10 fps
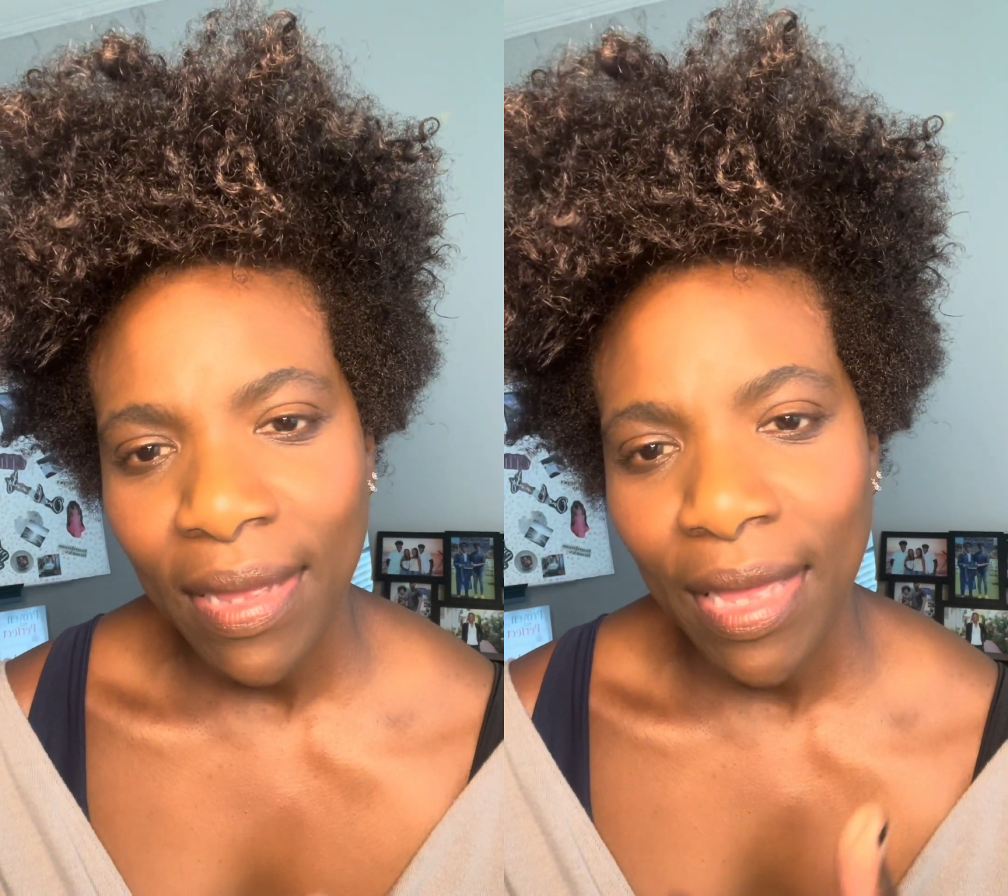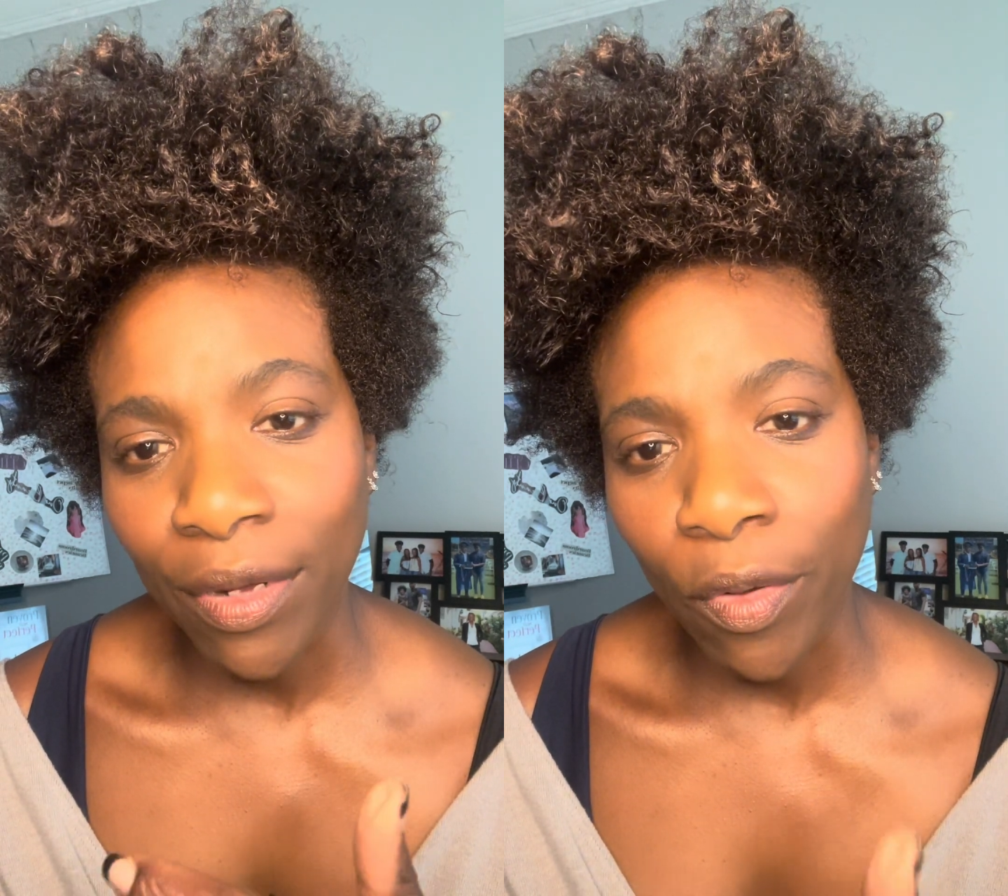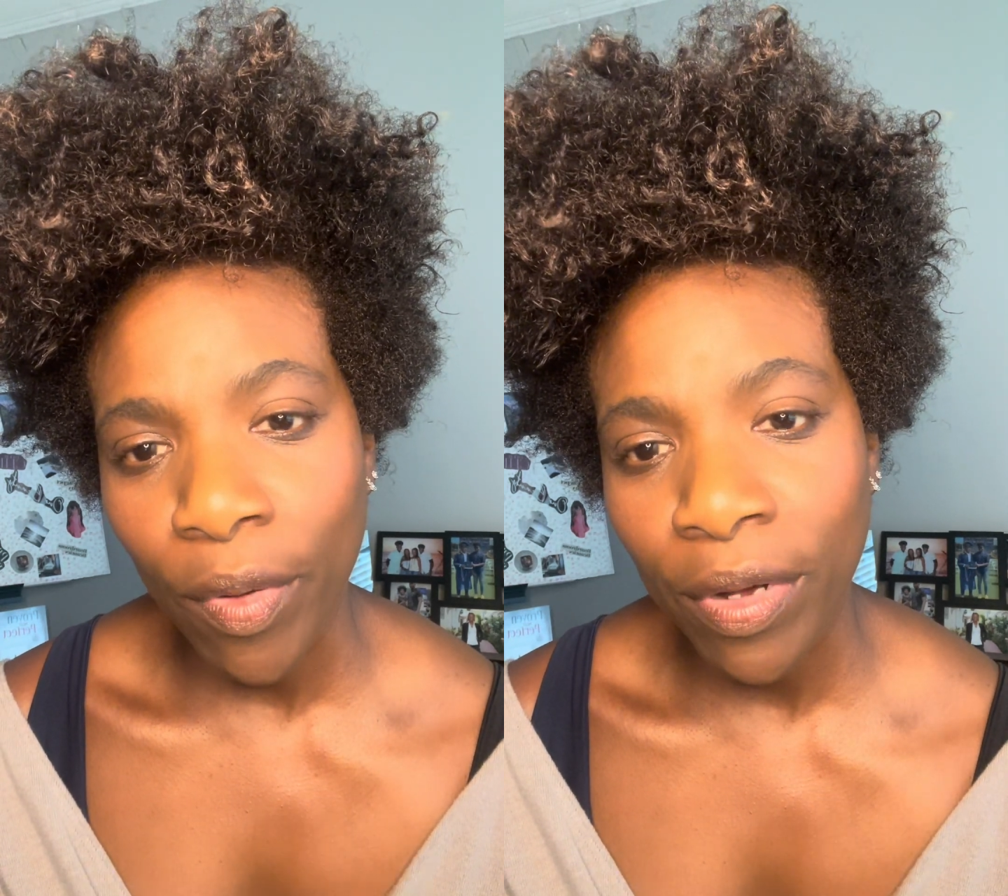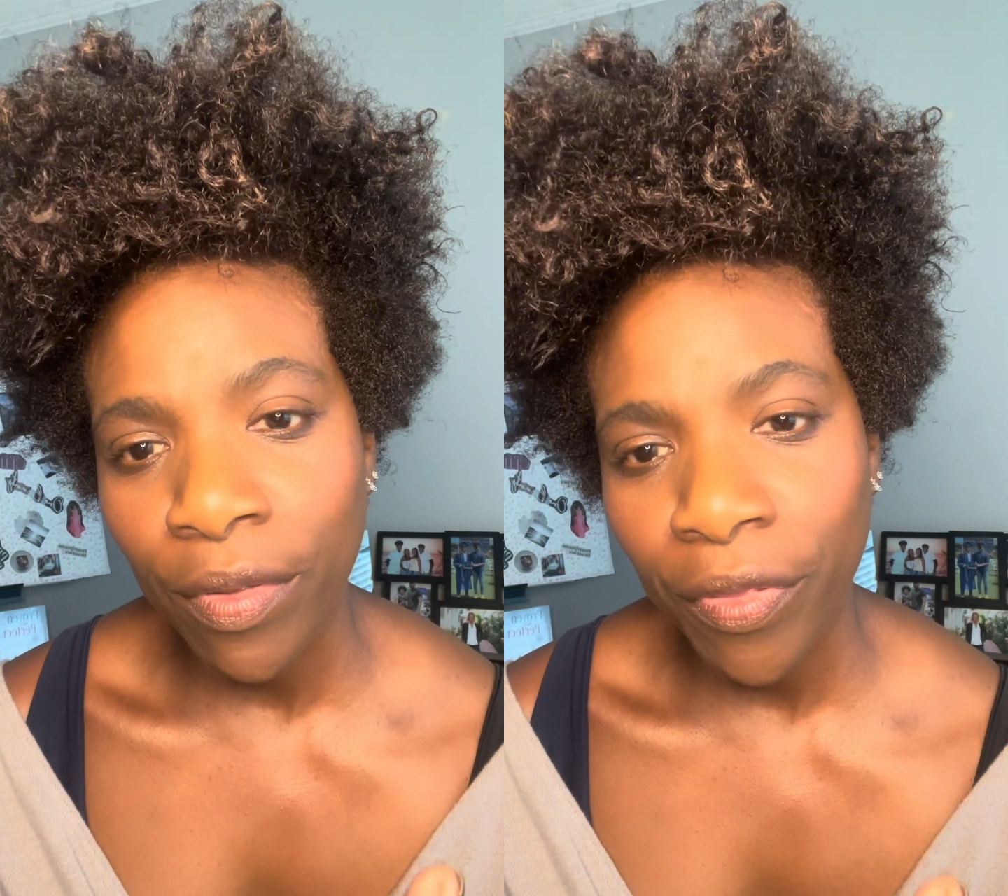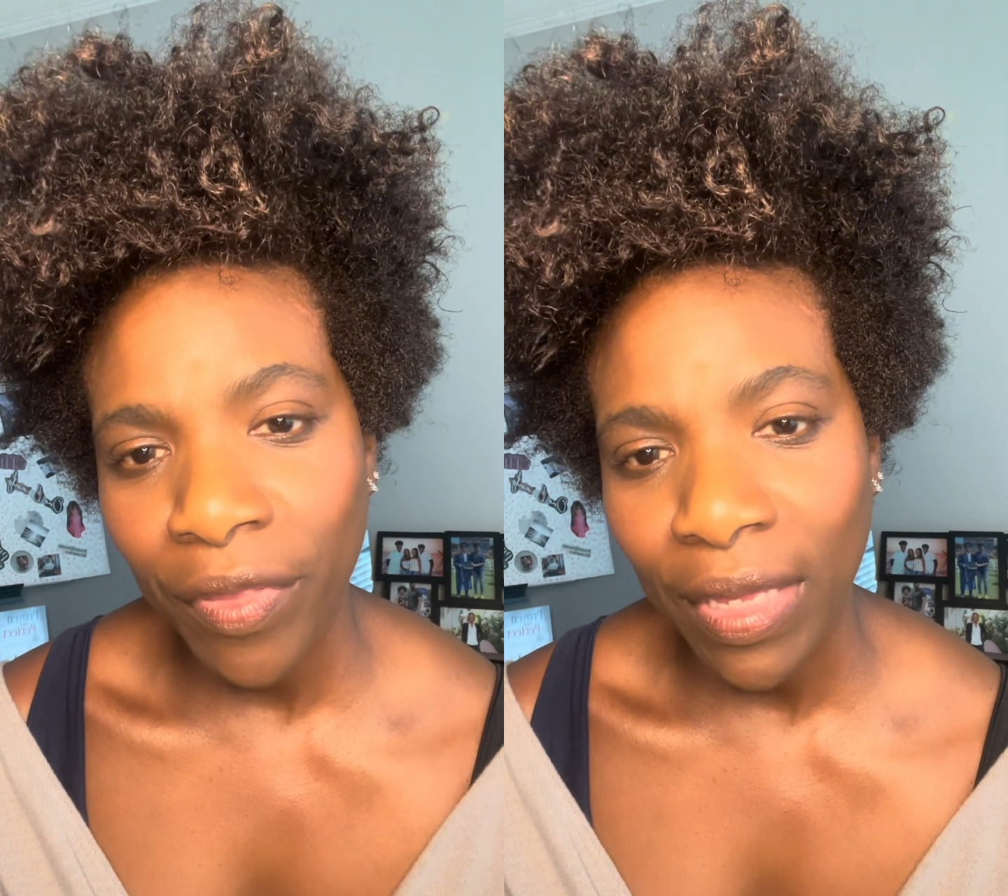and
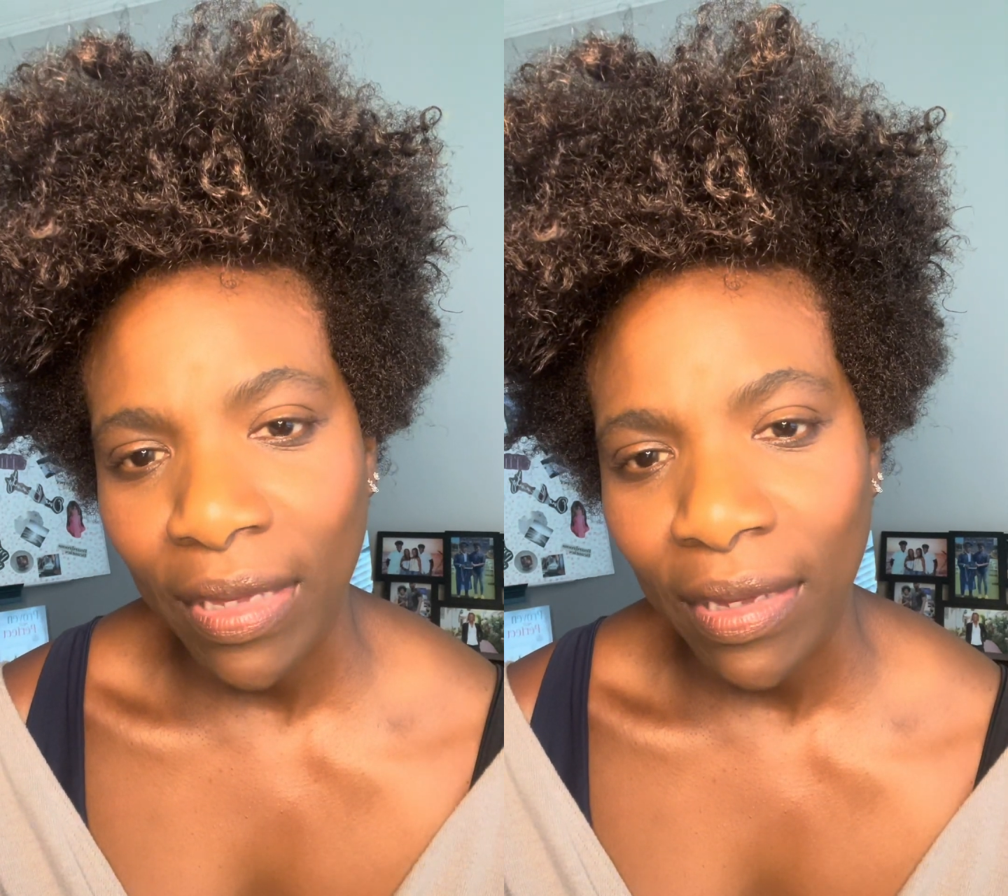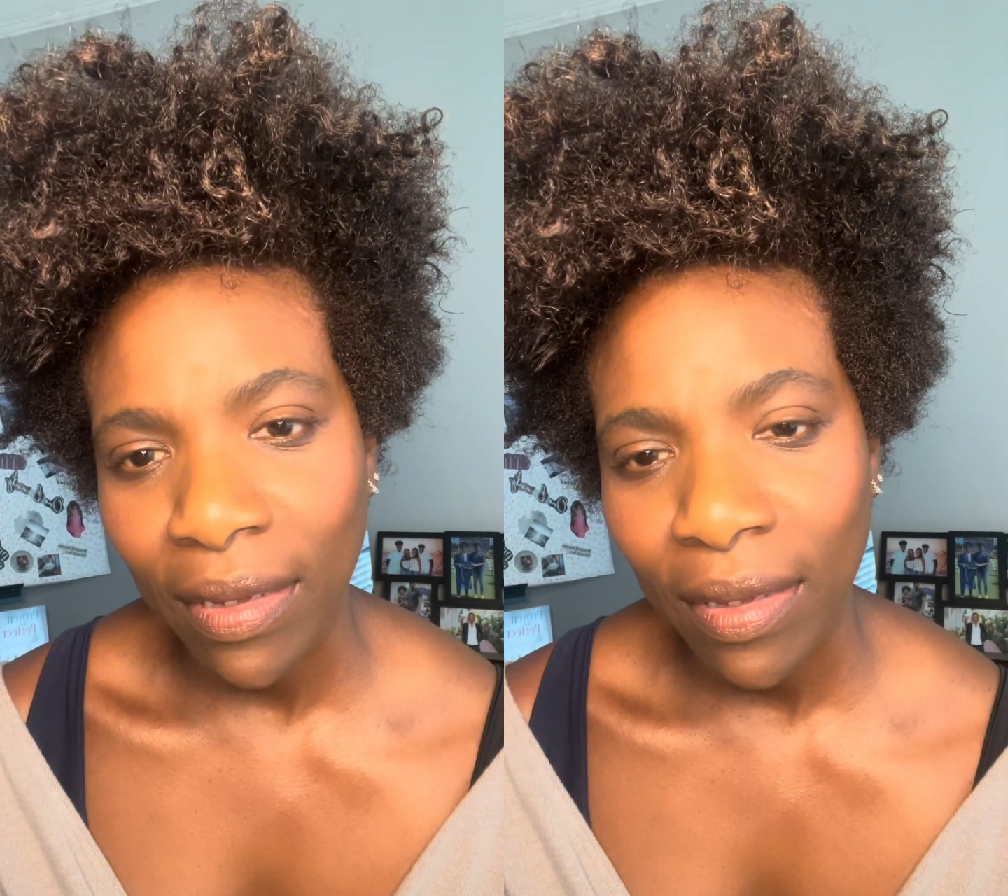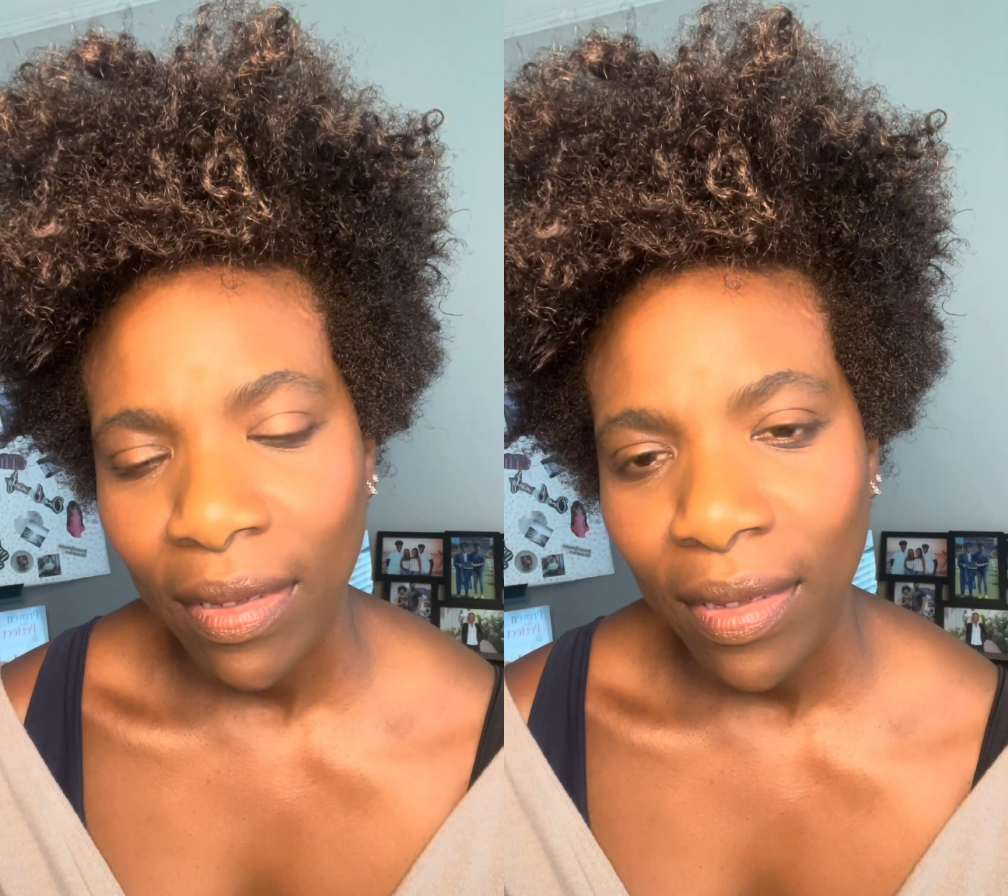critical thinking,